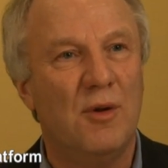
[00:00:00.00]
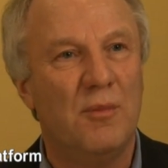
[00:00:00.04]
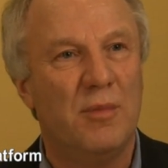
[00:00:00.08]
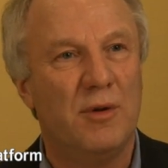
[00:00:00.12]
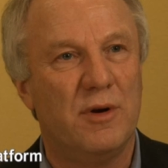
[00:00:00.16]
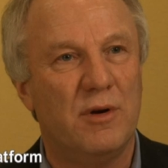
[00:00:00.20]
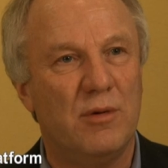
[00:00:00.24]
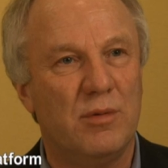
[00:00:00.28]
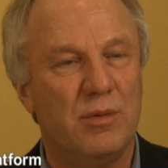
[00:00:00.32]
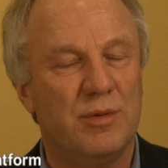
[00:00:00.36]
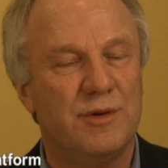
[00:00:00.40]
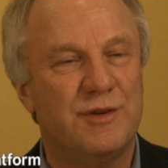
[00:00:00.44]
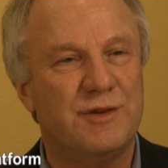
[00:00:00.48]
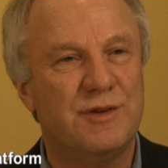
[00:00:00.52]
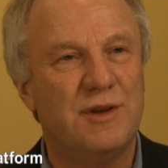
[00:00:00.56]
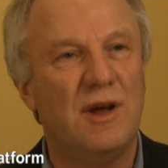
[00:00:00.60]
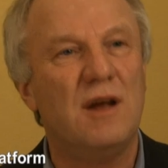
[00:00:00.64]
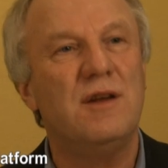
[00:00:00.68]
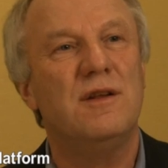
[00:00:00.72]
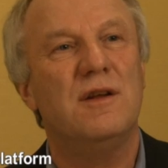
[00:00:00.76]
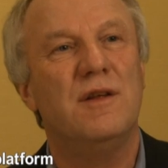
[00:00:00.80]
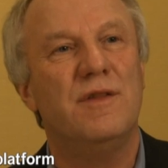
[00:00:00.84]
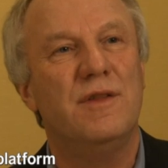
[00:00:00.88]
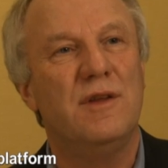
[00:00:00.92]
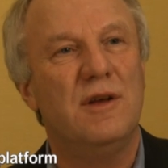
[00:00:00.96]
But all of a
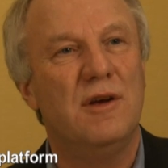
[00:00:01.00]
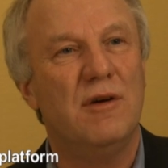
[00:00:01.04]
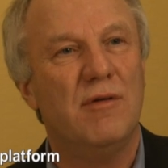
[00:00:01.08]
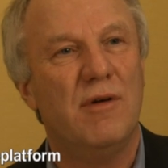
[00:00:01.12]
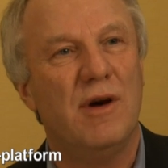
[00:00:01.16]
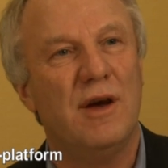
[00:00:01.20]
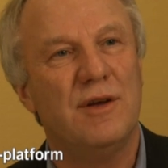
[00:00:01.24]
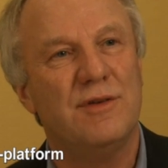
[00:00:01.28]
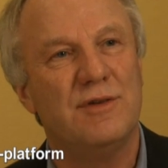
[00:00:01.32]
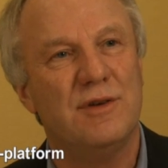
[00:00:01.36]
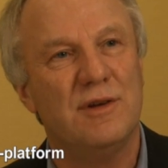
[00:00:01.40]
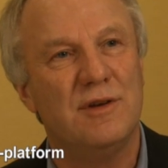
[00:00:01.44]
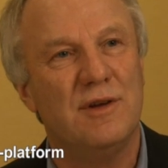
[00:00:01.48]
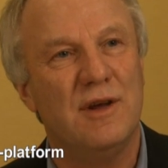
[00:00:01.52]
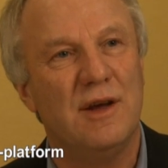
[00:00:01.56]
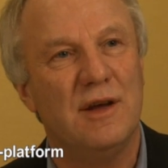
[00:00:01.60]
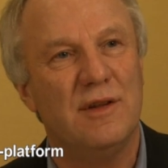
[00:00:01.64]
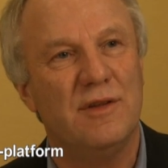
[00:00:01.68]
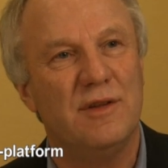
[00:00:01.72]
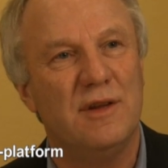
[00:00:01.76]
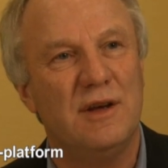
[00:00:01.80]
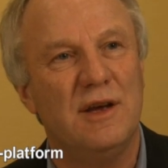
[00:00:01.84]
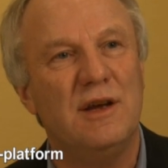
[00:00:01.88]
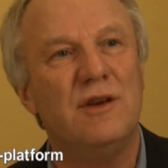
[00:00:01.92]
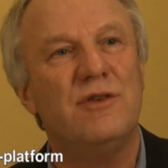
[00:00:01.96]
sudden in the US,
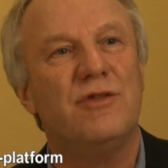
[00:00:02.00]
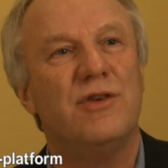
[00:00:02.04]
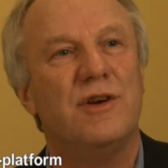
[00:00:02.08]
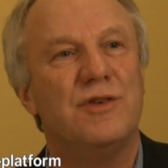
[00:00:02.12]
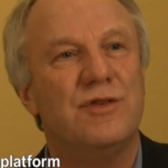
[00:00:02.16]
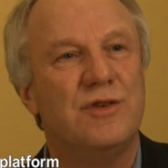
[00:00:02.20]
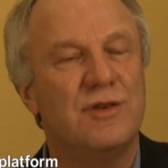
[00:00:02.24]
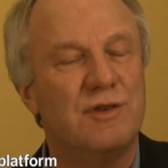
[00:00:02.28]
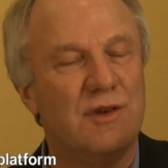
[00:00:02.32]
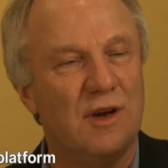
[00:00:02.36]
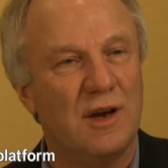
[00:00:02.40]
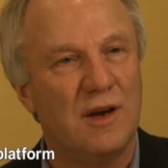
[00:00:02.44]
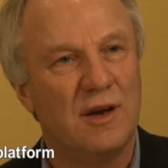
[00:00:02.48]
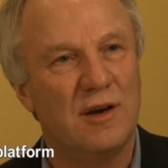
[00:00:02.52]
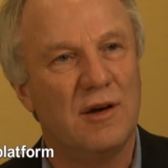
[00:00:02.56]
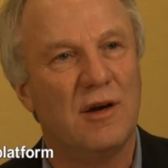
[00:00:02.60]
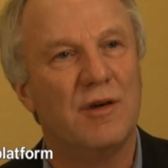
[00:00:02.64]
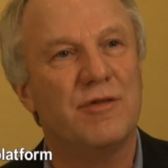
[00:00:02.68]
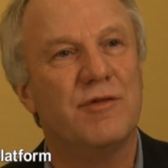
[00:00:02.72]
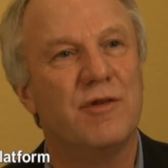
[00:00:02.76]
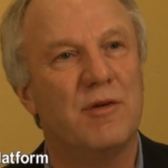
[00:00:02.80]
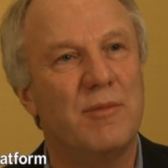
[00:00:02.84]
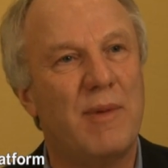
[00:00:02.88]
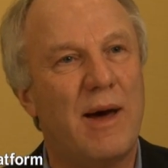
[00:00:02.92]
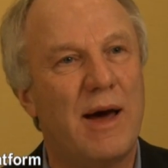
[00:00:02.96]
the interest is taken
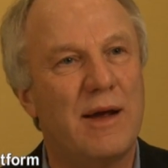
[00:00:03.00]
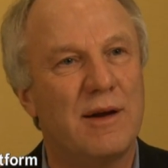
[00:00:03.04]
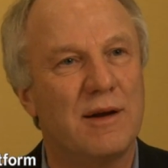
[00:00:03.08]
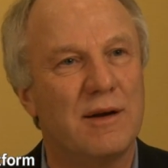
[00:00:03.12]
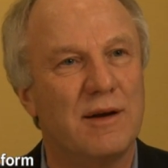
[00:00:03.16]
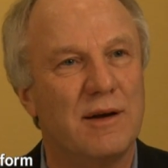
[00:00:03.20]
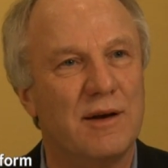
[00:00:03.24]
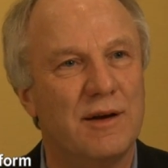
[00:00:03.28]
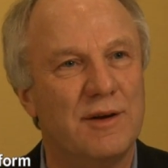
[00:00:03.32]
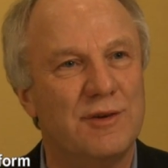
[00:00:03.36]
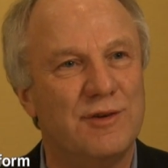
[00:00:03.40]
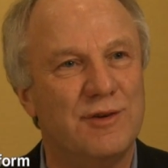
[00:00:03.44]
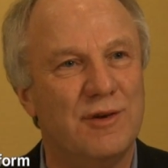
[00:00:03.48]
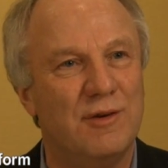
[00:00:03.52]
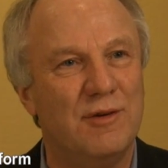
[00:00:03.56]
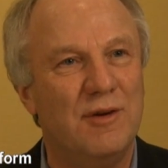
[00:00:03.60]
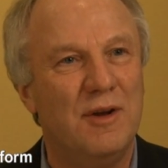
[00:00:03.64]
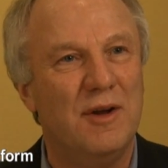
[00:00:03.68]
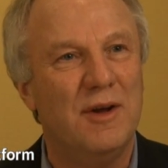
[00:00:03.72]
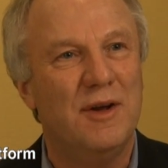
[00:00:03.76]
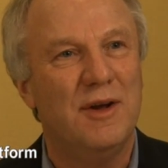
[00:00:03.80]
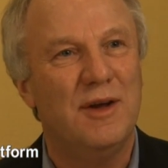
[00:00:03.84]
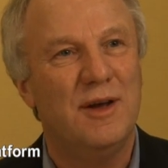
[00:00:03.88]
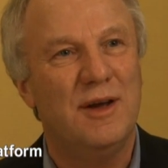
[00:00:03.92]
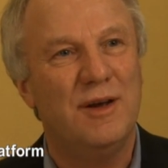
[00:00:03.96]
off dramatically. So
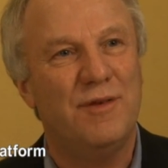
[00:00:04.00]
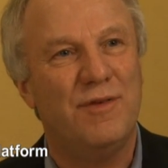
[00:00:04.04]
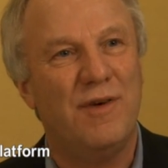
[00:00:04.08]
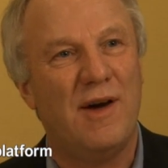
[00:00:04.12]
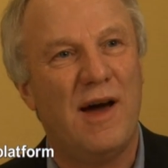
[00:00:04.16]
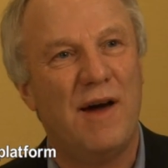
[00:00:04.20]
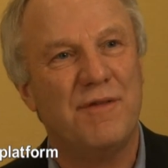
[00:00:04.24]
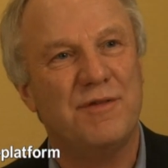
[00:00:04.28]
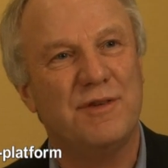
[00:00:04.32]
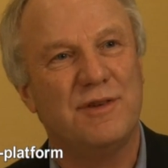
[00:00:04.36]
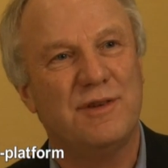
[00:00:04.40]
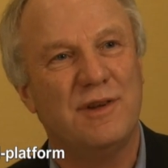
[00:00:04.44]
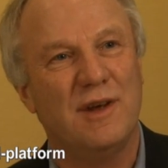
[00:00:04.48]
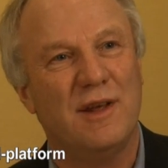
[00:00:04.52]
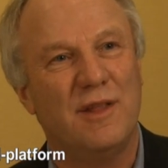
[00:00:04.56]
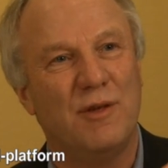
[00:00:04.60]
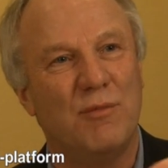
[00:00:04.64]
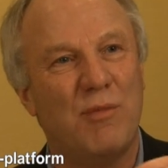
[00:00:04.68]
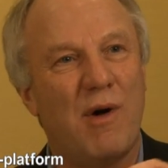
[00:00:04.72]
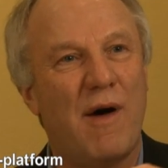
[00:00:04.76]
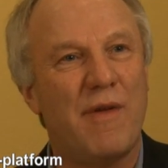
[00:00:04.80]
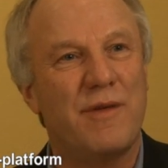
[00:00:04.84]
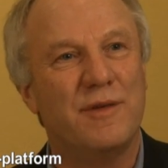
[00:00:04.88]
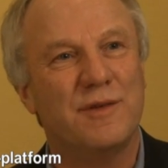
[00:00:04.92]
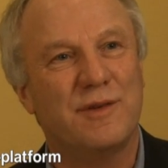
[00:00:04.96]
if I have to say the
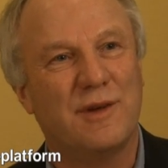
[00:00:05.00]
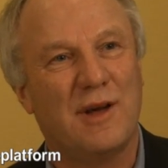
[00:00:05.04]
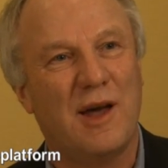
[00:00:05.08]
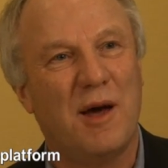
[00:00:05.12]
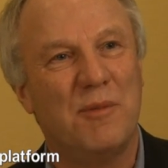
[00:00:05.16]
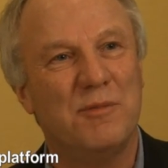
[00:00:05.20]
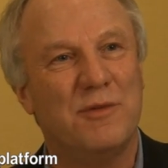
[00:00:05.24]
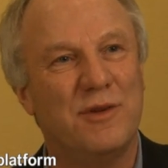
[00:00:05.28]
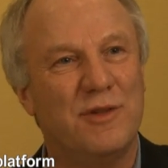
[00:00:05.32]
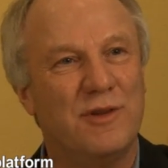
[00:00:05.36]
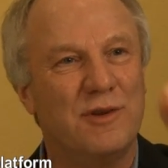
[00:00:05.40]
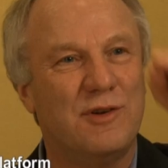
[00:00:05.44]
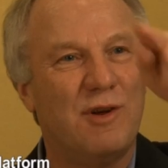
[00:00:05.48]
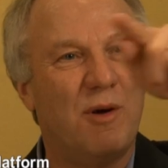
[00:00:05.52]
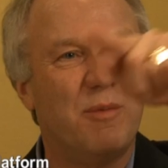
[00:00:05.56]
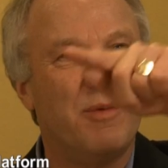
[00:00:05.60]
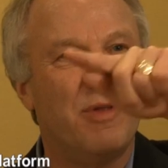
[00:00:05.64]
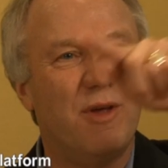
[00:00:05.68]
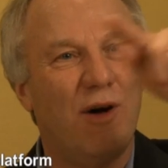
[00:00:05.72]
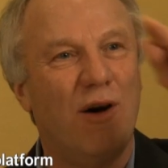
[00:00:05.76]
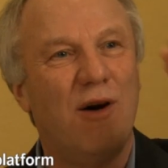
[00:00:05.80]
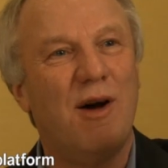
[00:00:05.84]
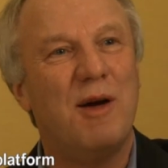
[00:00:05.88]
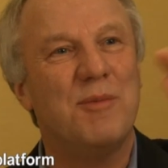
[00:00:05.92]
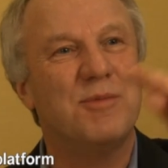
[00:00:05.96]
one that's come to the top of
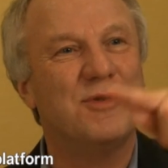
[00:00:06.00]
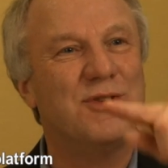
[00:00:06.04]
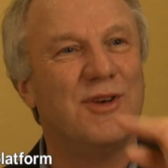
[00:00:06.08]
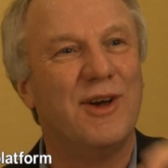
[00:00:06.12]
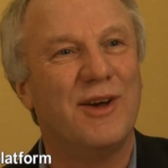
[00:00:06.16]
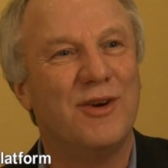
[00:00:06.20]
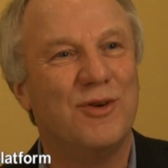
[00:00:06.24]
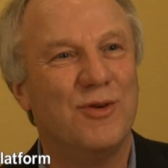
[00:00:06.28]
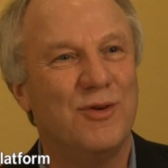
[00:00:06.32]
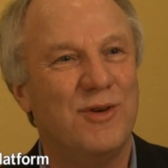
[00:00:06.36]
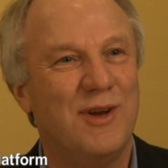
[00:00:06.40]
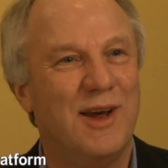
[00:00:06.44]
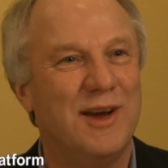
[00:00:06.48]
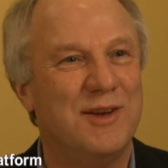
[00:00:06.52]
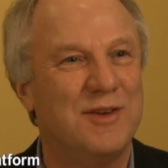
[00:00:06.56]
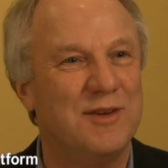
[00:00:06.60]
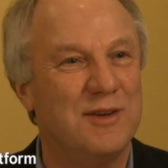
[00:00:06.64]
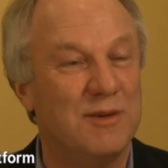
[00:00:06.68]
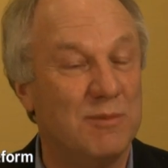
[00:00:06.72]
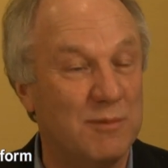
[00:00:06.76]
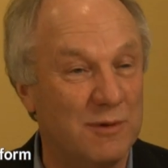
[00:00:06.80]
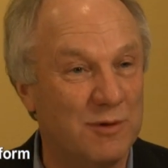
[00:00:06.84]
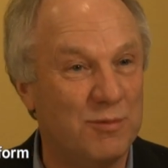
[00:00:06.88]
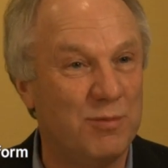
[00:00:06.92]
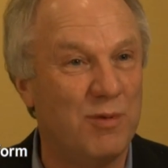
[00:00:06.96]
the hype cycle next
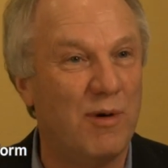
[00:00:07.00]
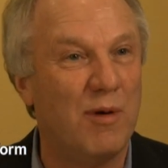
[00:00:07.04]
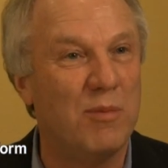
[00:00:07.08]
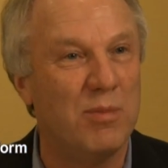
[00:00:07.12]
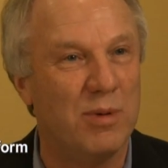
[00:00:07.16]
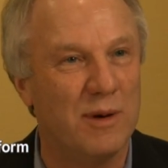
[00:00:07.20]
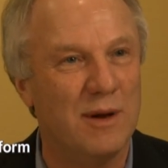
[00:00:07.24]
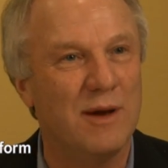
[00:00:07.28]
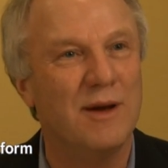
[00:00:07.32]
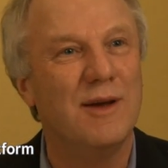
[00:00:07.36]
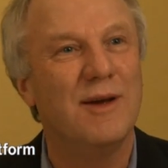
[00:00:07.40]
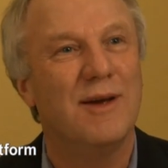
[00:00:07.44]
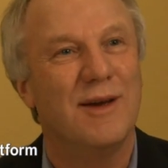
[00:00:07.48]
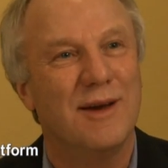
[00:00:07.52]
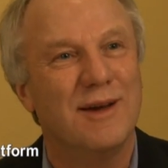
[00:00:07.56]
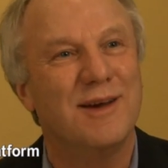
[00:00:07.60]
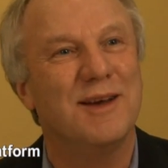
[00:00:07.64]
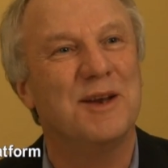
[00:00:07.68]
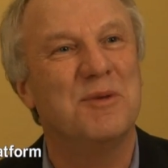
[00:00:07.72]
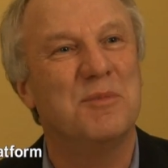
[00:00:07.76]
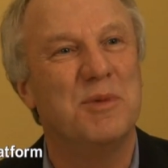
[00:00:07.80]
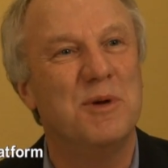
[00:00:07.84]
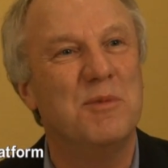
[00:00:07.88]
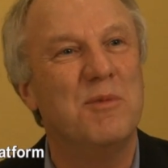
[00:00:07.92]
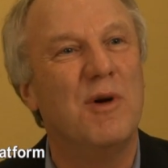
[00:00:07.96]
is most probably
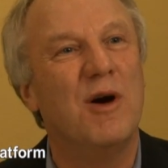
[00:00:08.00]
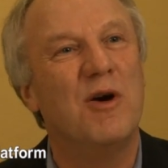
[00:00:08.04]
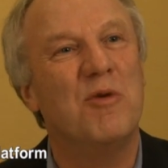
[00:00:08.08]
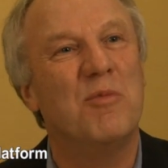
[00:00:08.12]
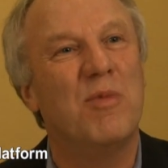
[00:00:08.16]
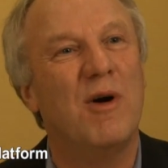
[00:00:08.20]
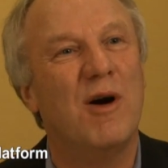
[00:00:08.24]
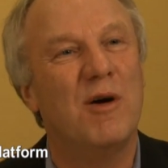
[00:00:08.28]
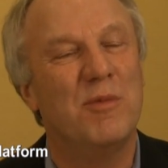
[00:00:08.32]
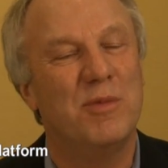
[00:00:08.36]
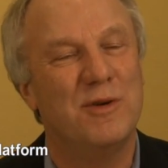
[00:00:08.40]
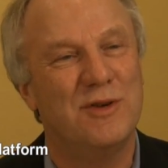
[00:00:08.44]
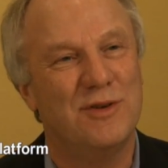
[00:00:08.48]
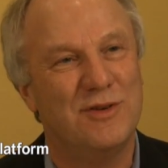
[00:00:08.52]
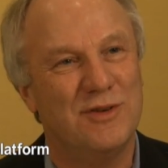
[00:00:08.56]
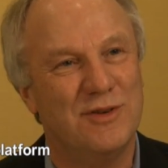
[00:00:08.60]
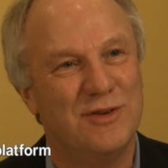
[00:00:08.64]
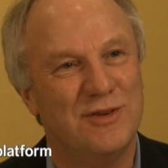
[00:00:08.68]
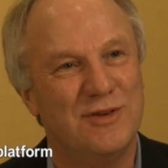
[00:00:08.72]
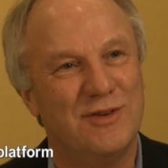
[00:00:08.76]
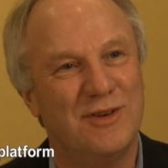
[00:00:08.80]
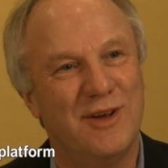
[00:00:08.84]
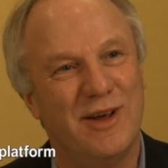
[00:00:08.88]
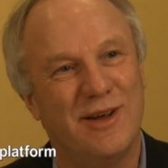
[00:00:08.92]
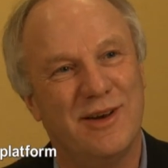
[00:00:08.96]
going to be mobile business
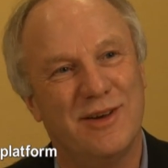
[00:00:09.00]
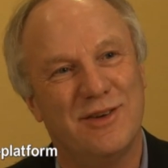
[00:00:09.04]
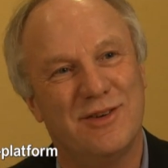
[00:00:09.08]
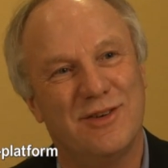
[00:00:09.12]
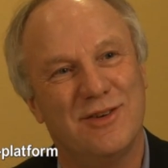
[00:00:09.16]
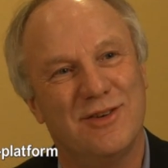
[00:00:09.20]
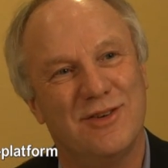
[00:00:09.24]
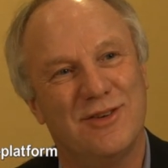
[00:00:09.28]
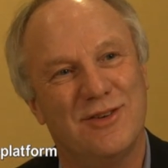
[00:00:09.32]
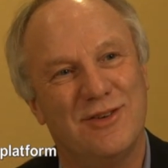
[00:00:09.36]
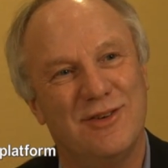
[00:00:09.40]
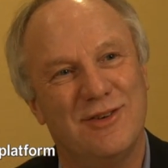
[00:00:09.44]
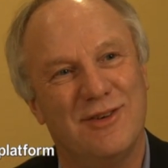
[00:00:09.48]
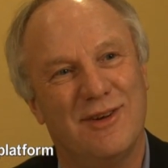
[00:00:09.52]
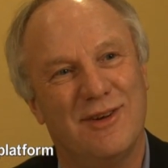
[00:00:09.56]
intelligence,